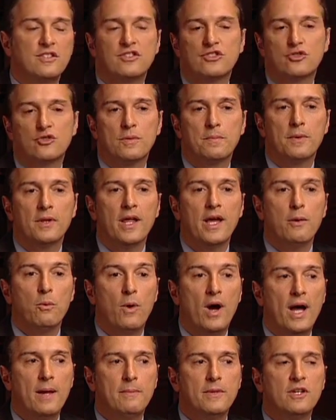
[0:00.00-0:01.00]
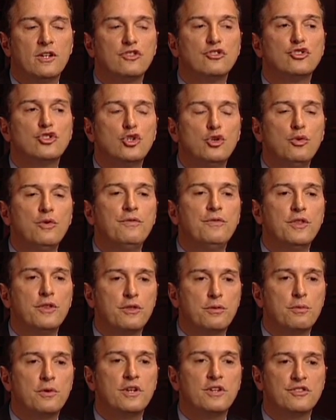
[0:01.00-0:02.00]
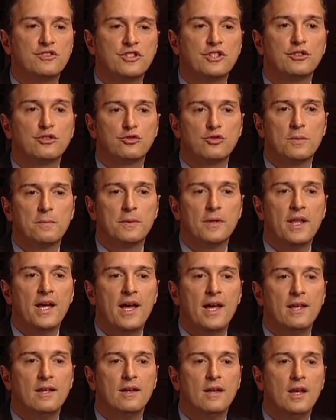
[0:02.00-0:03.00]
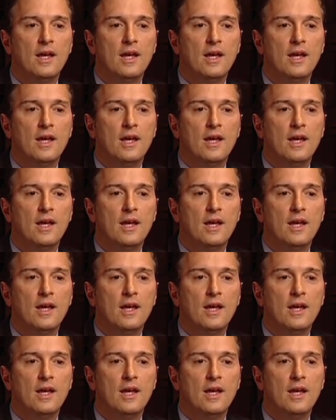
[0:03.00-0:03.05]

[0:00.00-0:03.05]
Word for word: It's AAA. Why? Because two of the three are still AAA.